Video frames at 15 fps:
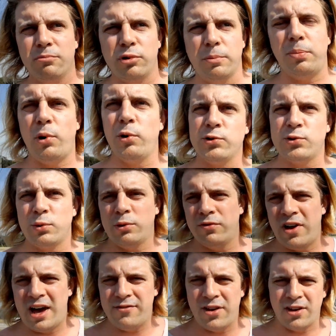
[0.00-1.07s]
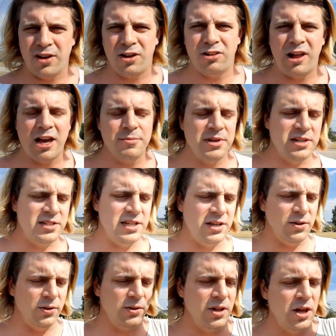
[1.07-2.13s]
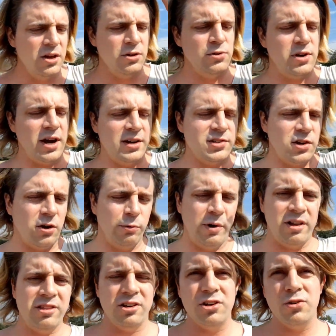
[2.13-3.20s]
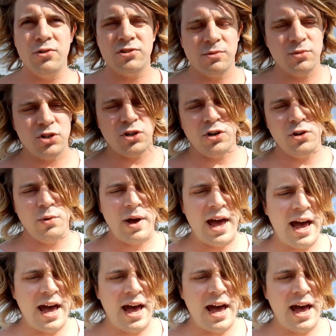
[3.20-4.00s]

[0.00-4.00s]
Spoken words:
proposal of having a climate deal. You guys all read the news, I'm sure you